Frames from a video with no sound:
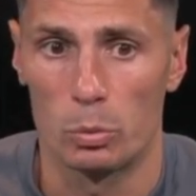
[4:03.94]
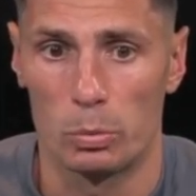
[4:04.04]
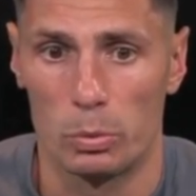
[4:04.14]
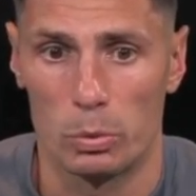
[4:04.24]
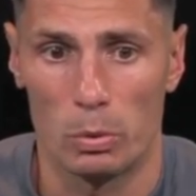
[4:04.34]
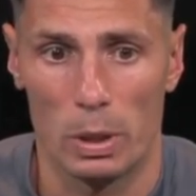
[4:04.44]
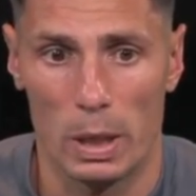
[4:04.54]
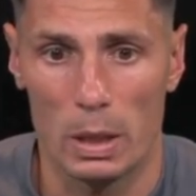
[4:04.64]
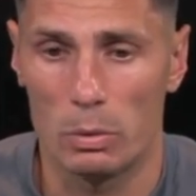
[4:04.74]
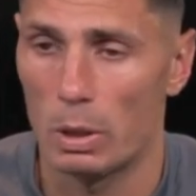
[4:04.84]
You know, like,
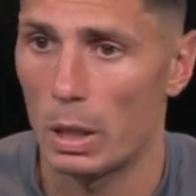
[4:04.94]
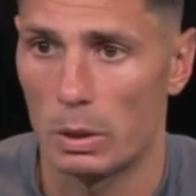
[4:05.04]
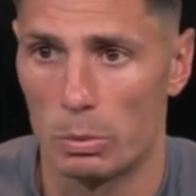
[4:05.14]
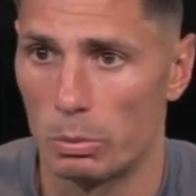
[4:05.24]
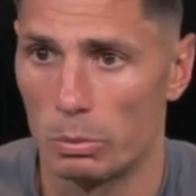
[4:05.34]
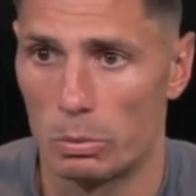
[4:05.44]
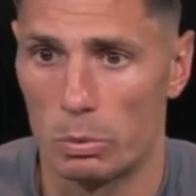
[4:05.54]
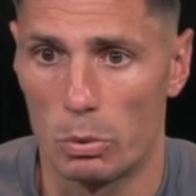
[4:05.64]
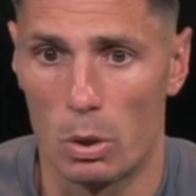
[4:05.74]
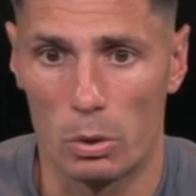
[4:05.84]
I don't like to
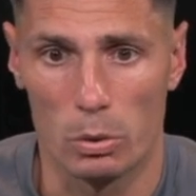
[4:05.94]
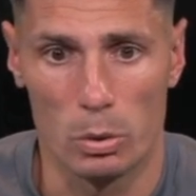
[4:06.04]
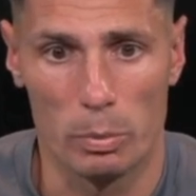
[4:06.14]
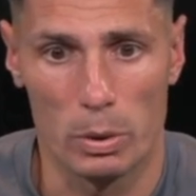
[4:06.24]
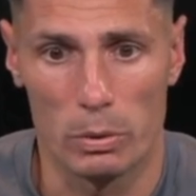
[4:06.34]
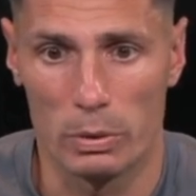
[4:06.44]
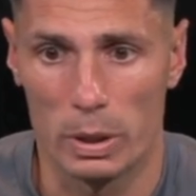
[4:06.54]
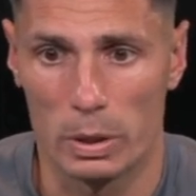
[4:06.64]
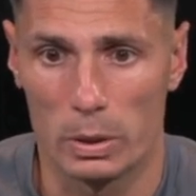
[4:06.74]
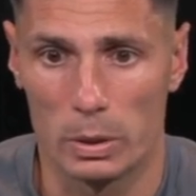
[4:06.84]
talk, you know, because,
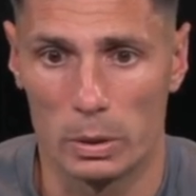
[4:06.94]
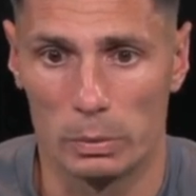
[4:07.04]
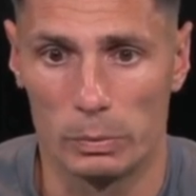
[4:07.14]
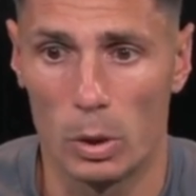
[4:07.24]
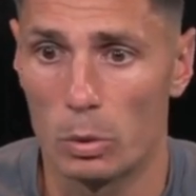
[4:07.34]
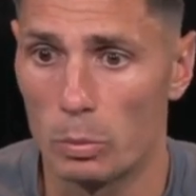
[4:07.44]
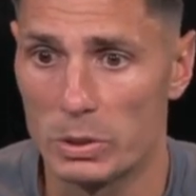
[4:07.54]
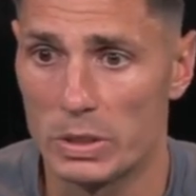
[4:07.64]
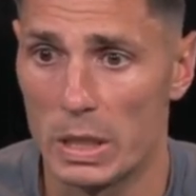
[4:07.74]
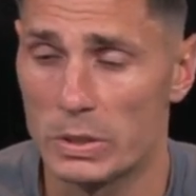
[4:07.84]
like, we all do
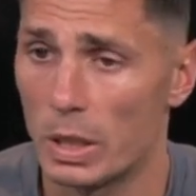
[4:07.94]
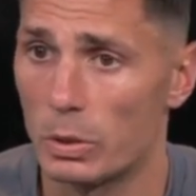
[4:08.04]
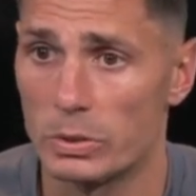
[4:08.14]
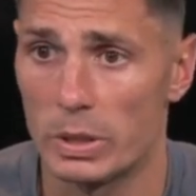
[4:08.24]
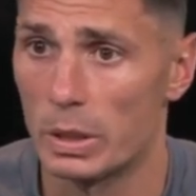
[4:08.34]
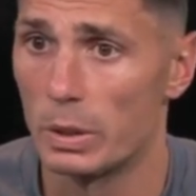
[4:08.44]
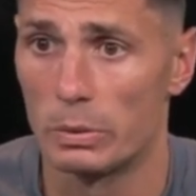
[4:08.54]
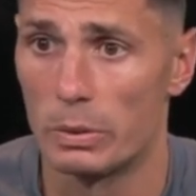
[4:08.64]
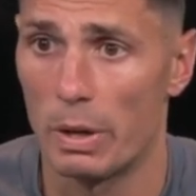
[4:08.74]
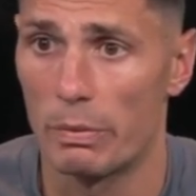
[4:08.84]
mistakes. I don't say
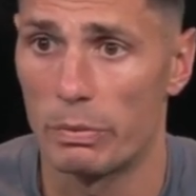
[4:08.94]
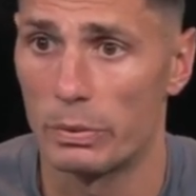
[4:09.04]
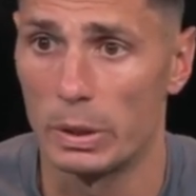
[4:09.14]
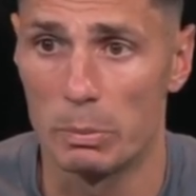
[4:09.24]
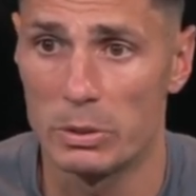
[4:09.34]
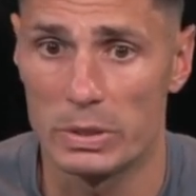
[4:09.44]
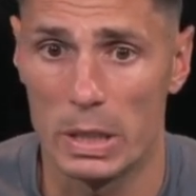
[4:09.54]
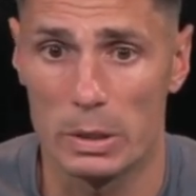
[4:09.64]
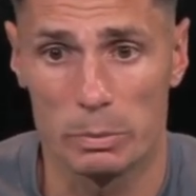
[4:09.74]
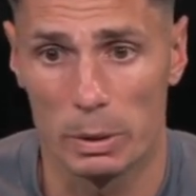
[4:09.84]
the ref did
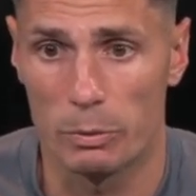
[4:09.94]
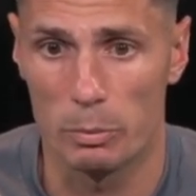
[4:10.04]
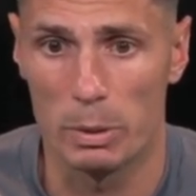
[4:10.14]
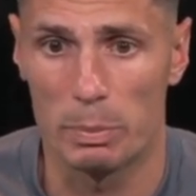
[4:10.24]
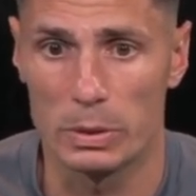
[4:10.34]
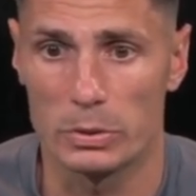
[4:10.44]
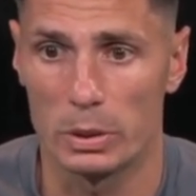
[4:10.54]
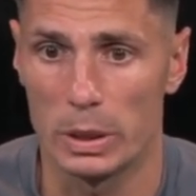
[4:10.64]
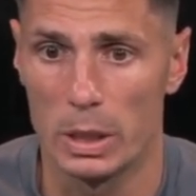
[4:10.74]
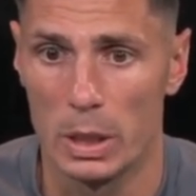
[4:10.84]
mistakes, but for me
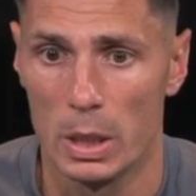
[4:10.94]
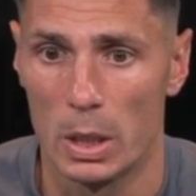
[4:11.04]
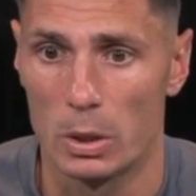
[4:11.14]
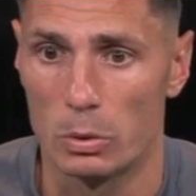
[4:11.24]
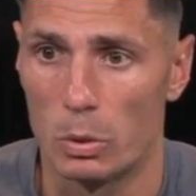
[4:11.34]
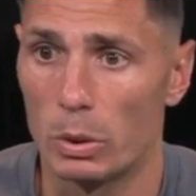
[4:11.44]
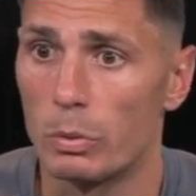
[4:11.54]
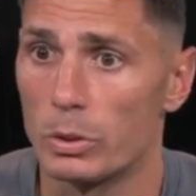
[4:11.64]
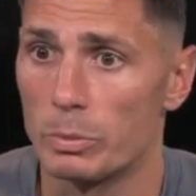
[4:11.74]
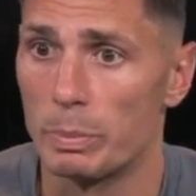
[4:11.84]
personally, you know, it
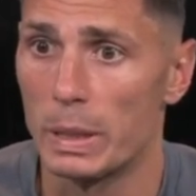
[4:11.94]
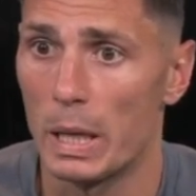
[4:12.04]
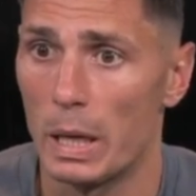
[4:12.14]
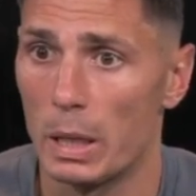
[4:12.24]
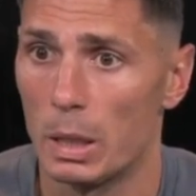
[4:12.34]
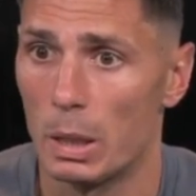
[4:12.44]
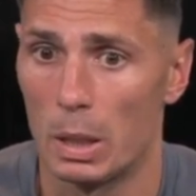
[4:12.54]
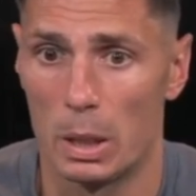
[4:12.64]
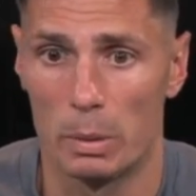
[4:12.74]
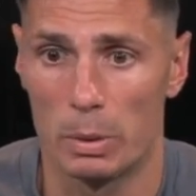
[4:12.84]
wasn't
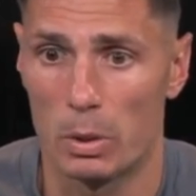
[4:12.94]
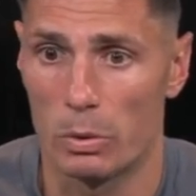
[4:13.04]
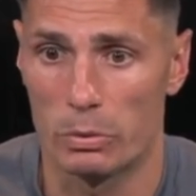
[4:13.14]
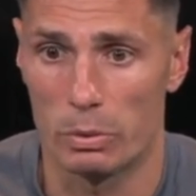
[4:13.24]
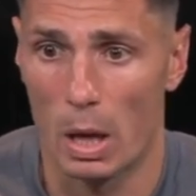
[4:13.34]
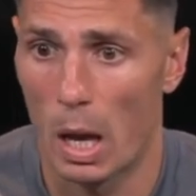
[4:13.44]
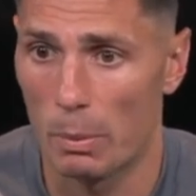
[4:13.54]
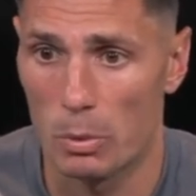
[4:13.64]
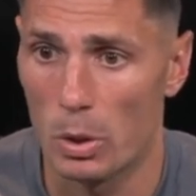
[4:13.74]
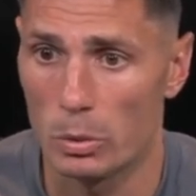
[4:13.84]
PK because
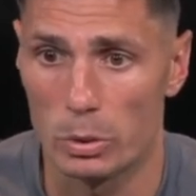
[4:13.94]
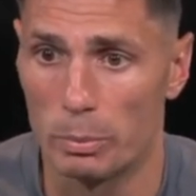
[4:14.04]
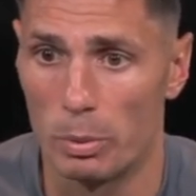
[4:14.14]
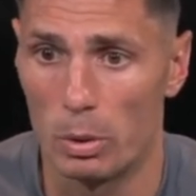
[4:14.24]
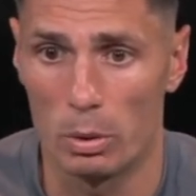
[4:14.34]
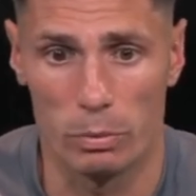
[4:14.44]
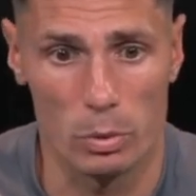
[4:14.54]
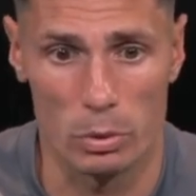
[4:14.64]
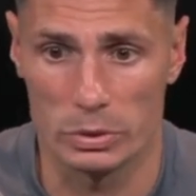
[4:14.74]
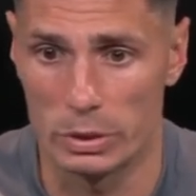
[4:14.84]
I'm going to the ball. Of
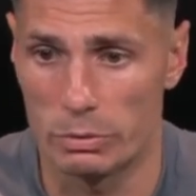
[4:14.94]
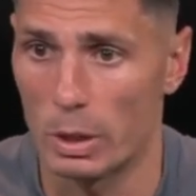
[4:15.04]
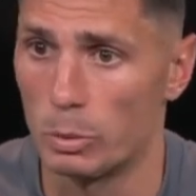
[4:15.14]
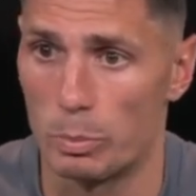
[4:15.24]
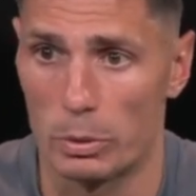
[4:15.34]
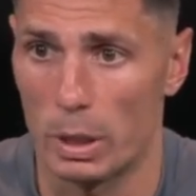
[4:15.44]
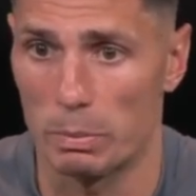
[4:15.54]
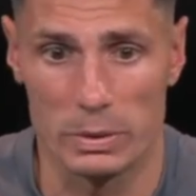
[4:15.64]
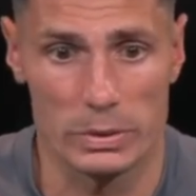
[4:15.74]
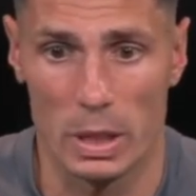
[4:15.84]
course, I try to protect
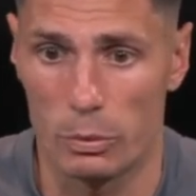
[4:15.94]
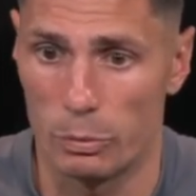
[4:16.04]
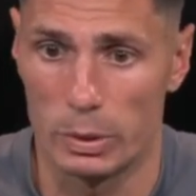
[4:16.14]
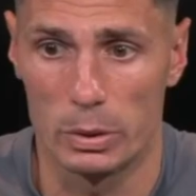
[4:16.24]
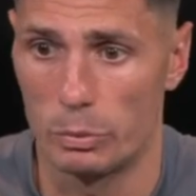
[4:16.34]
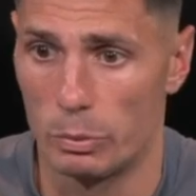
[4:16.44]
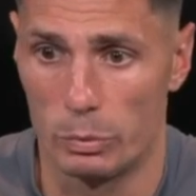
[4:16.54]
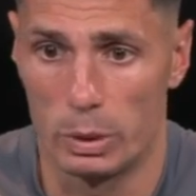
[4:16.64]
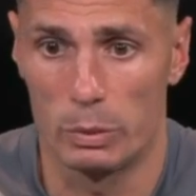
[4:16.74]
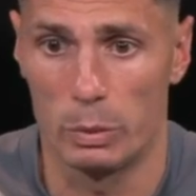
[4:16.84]
myself with
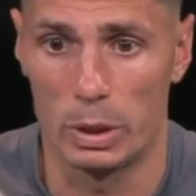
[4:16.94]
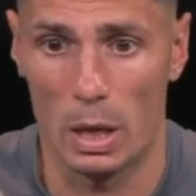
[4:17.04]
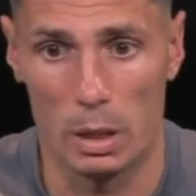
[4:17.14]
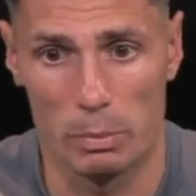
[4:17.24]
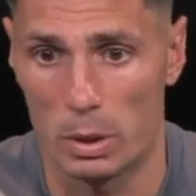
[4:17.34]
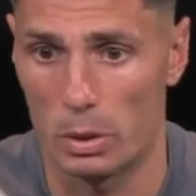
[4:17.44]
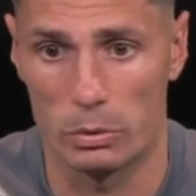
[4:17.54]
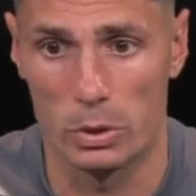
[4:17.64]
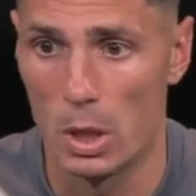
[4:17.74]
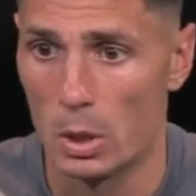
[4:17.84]
the hand
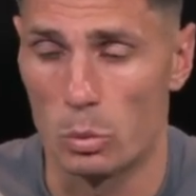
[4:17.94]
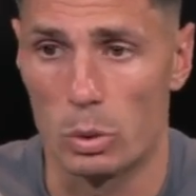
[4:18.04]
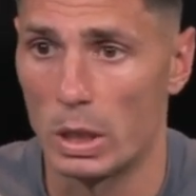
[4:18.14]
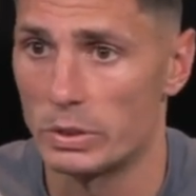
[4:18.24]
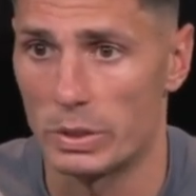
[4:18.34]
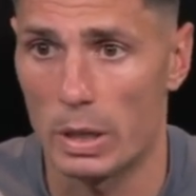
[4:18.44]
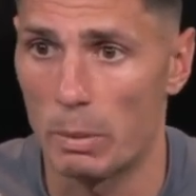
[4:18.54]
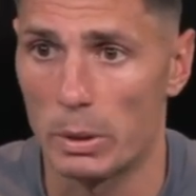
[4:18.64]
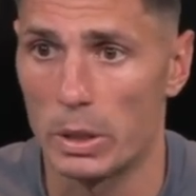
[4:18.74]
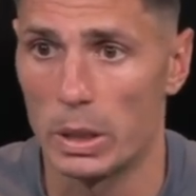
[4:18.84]
because two guys are
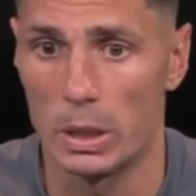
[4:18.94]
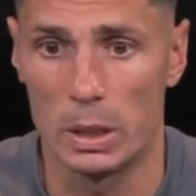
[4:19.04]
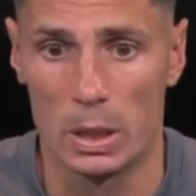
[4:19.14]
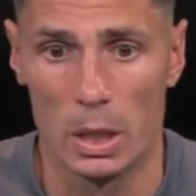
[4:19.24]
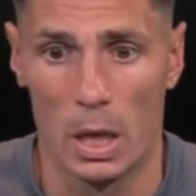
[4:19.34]
coming here.